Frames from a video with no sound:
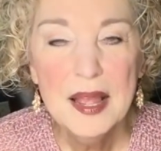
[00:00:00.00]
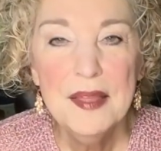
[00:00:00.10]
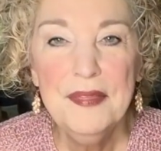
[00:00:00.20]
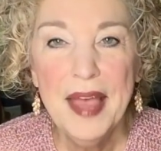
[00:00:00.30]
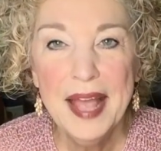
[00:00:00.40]

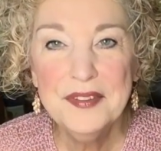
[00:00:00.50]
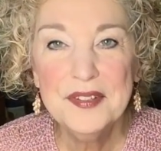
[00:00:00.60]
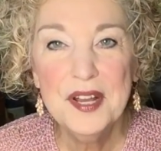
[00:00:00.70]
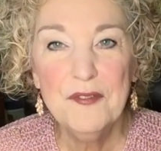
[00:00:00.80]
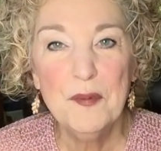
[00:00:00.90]
that's
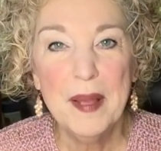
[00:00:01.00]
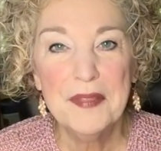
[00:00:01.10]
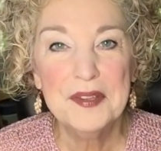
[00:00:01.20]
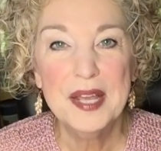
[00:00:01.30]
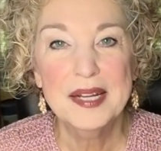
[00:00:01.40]
enough
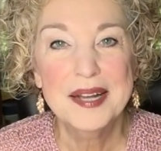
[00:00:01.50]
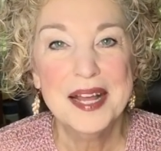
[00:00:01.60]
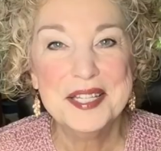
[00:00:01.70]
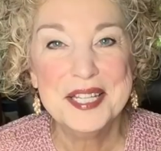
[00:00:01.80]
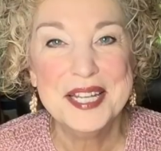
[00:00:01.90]
about the Date
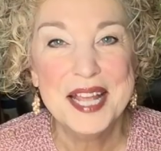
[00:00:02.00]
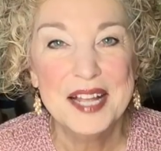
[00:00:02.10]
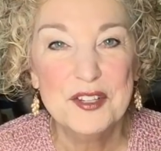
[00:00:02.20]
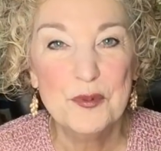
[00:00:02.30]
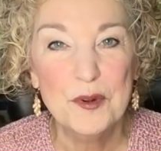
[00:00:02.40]
Night Tee. I
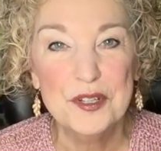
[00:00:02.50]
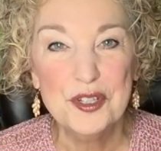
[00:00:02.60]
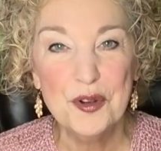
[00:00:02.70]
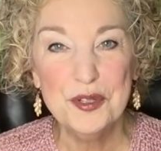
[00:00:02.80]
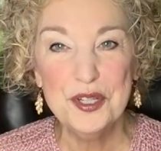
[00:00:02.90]
just wanted to
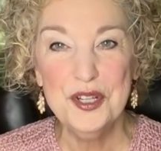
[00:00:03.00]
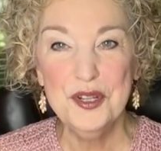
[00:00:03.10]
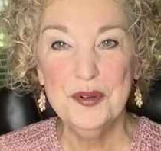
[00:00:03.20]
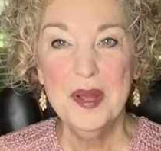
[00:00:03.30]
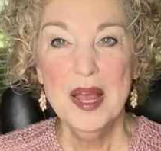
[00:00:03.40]
show it to
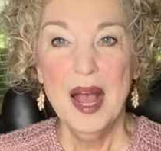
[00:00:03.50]
you.